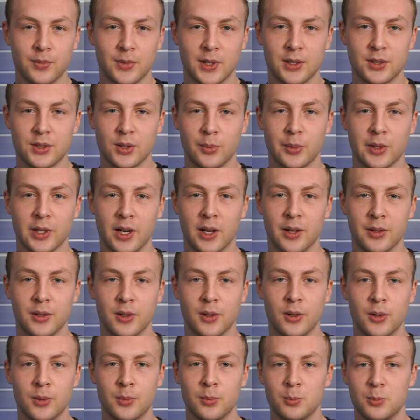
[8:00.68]
that's something I had to
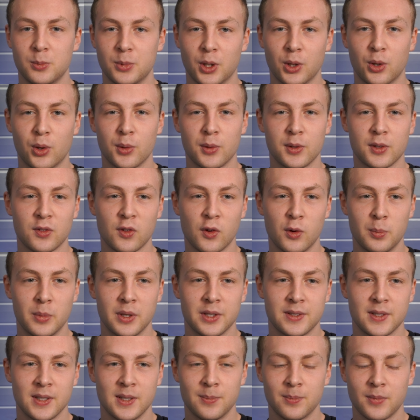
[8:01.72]
learn. The code was very
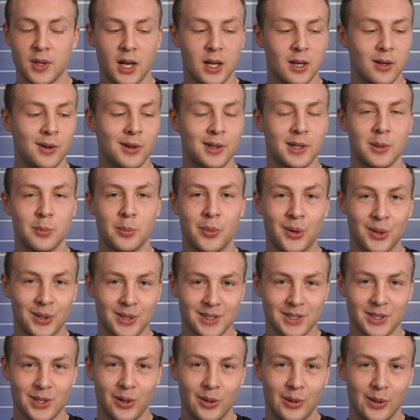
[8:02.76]
messy. I learned the
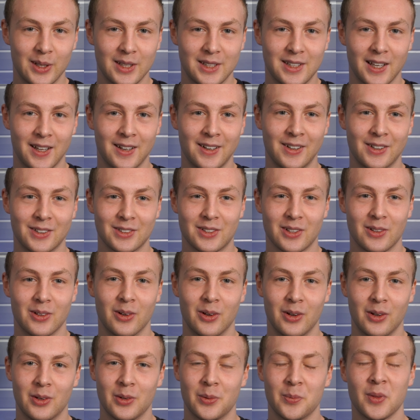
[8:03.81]
importance of it, and I also
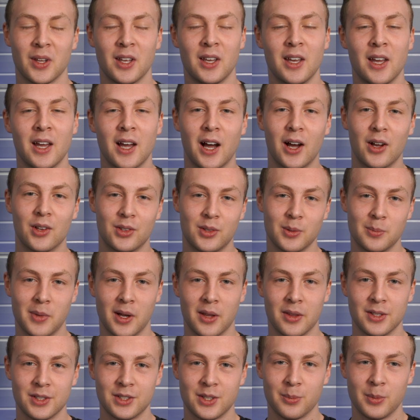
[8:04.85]
learned how to
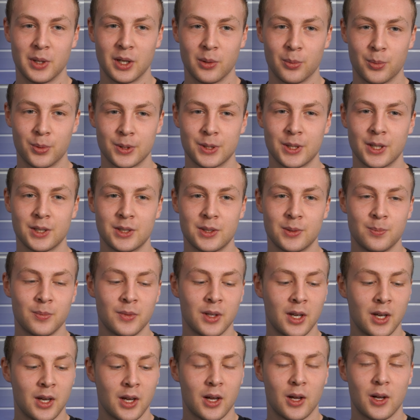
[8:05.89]
manage a bigger project.
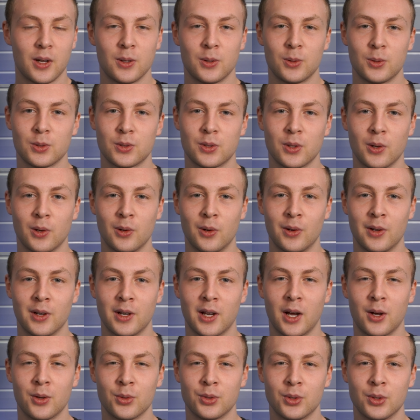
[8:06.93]
I also learned
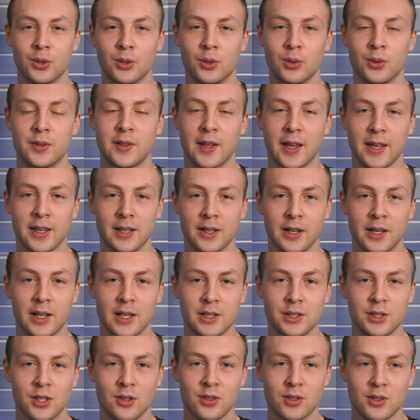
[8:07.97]
how to use AI
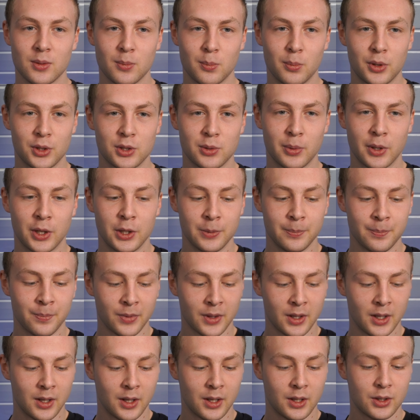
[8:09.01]
agents much better.
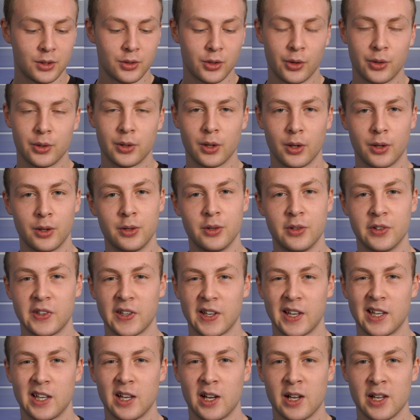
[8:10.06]
Sure, you can use
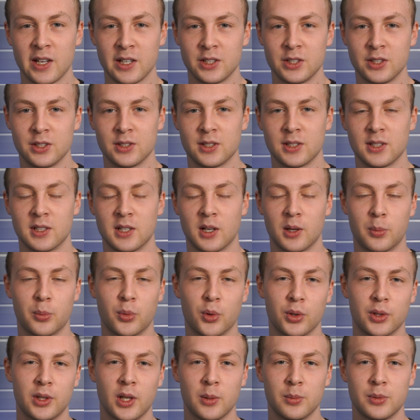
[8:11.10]
AI agents in like
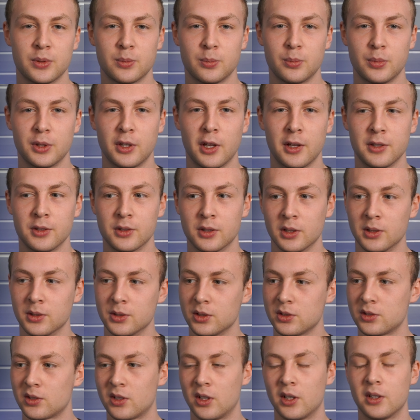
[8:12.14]
prototypes, but then you can
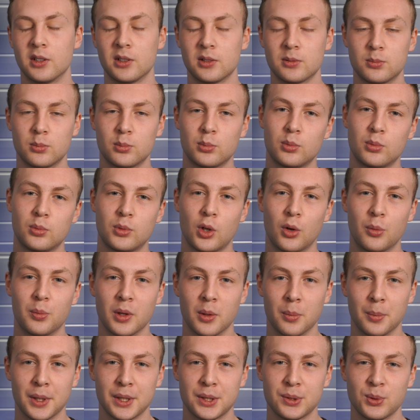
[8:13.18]
just kind of copy
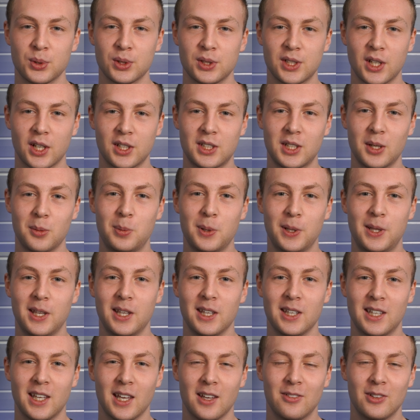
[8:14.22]
and paste what
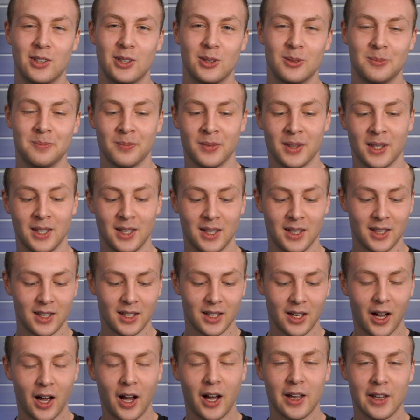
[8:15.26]
ChatGPT gave you. I